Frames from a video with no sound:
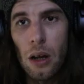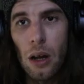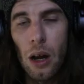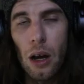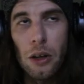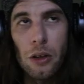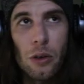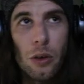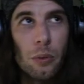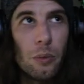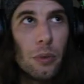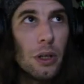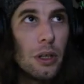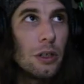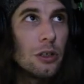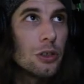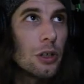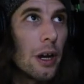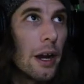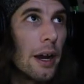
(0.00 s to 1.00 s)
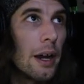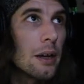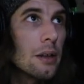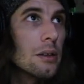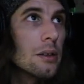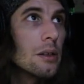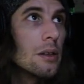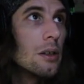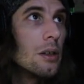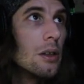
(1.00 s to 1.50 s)
Audio and MIDI
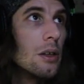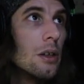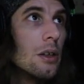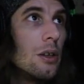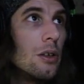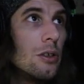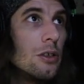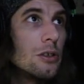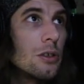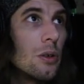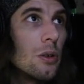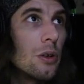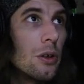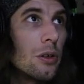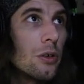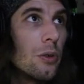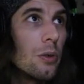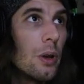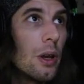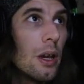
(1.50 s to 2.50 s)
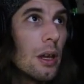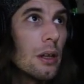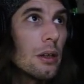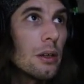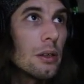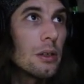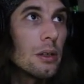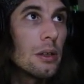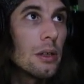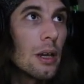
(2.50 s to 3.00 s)
tracks. You just go to create
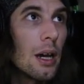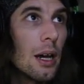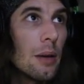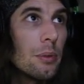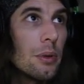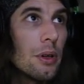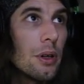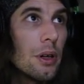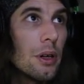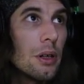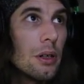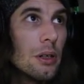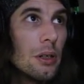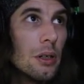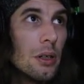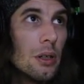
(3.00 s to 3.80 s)
at the top here,